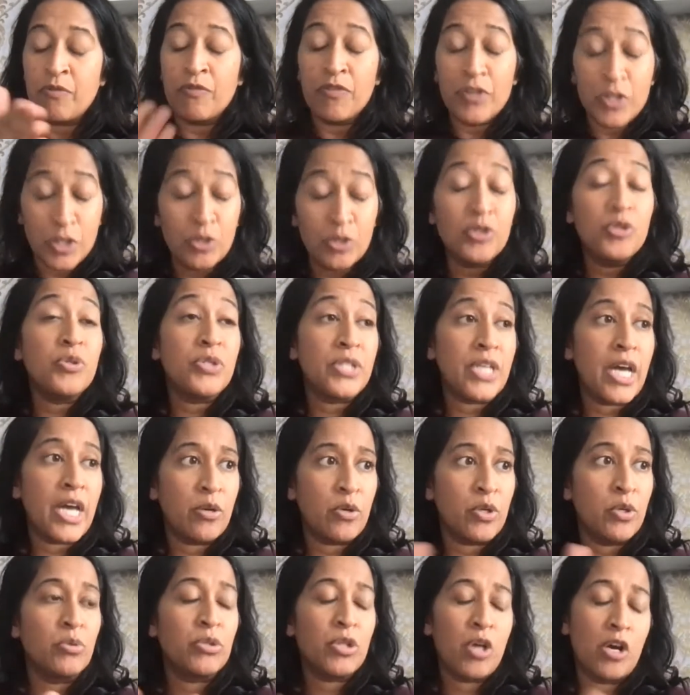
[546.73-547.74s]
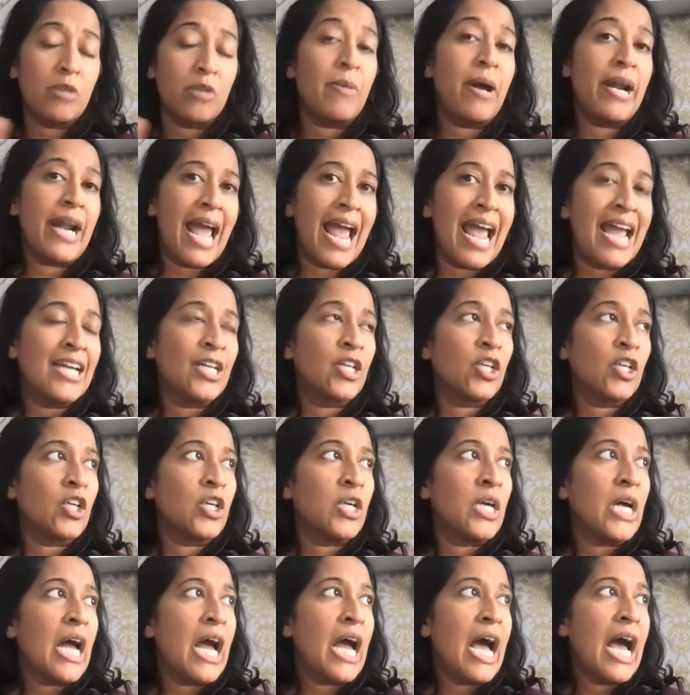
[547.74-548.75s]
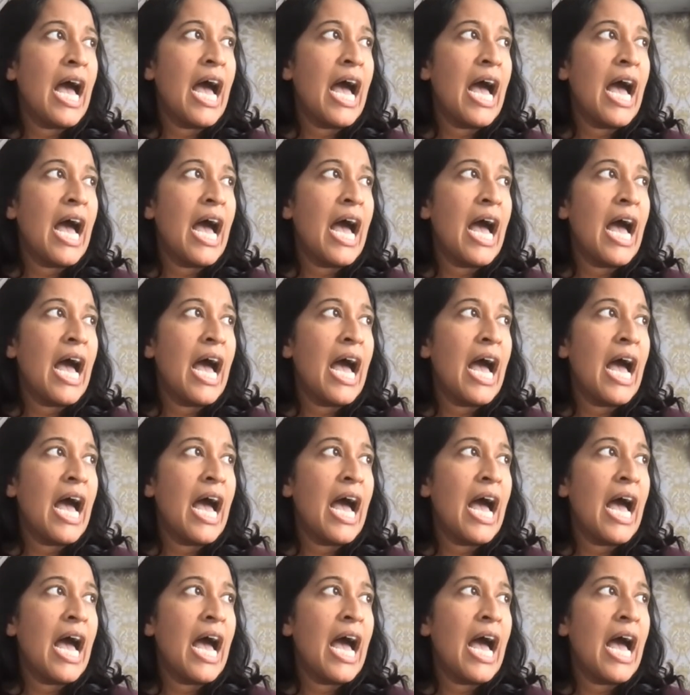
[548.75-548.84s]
for you, you said you were talking about anger.